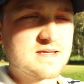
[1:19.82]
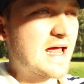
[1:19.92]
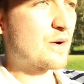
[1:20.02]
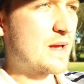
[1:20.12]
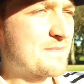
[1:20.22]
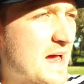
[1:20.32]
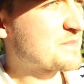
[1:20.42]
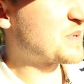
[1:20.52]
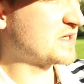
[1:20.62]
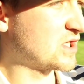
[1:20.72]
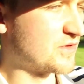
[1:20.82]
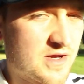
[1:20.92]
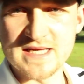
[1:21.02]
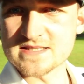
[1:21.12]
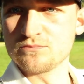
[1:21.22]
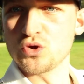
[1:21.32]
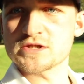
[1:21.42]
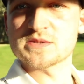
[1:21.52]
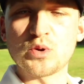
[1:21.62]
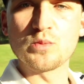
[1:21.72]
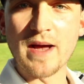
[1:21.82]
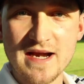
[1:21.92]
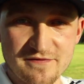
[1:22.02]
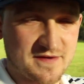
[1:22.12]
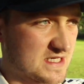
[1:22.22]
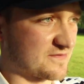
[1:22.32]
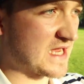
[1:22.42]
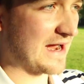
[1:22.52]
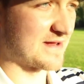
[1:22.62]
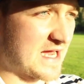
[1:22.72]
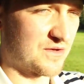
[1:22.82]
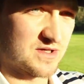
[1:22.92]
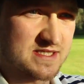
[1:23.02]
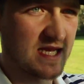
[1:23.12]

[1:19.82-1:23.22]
Now, in my opinion, there is multiple benefits for carrying out this